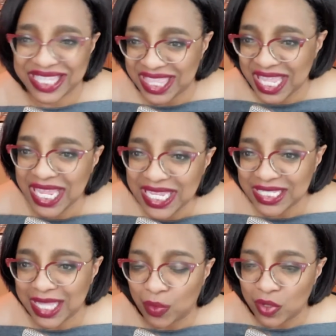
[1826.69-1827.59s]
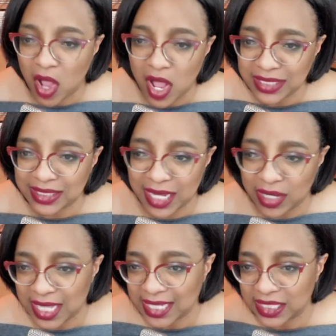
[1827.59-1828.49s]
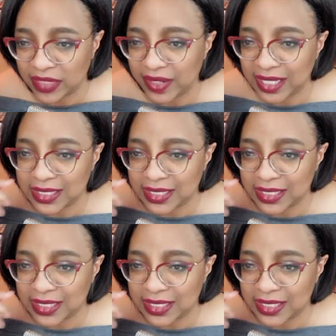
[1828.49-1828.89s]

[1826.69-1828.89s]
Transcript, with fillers: things that were non-sales activities